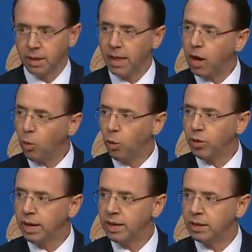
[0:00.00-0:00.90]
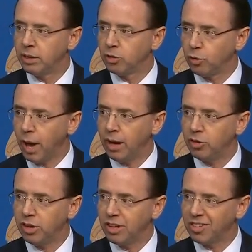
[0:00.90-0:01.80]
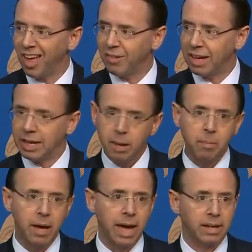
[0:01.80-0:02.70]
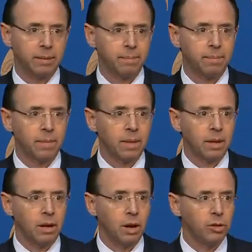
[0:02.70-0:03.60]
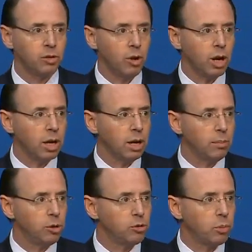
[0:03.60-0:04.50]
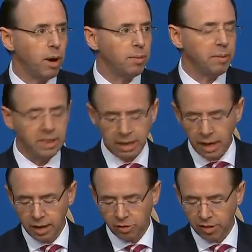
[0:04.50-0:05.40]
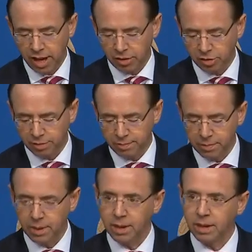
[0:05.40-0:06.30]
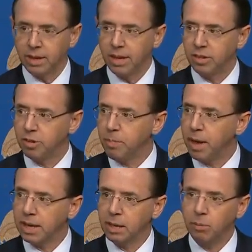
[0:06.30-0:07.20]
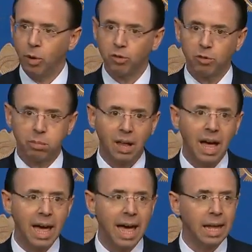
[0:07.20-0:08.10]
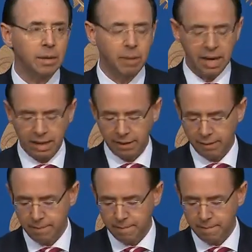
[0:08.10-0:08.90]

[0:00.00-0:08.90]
That coordinated strategy is having an impact on the drug abuse problem in the United States. It's impacting both supply and demand.